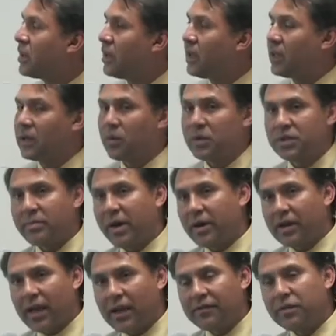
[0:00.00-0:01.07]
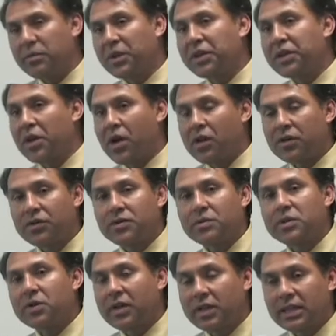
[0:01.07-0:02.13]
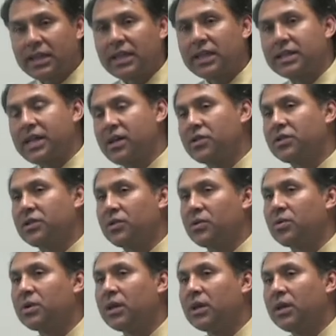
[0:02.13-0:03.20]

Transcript: Uh, it was about half a million dollars, and we're trying to get it down to